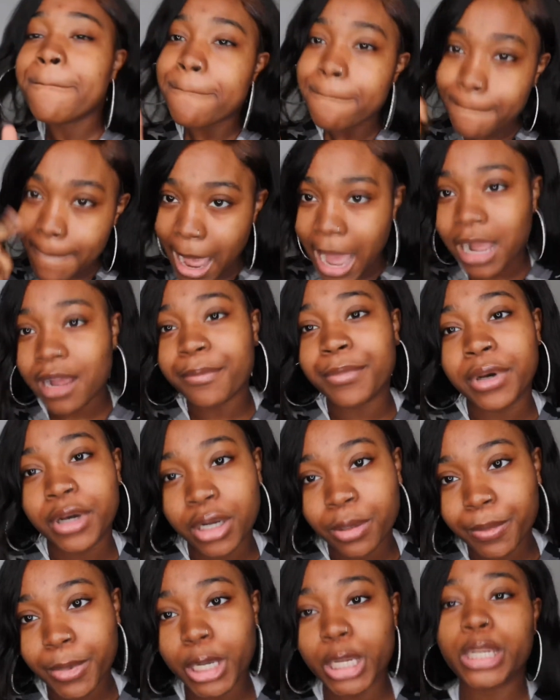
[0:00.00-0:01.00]

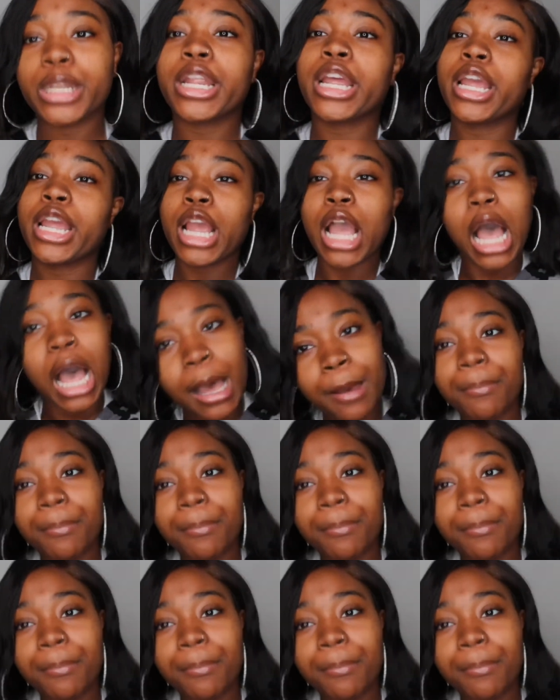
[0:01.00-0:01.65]
MacBook birthday. How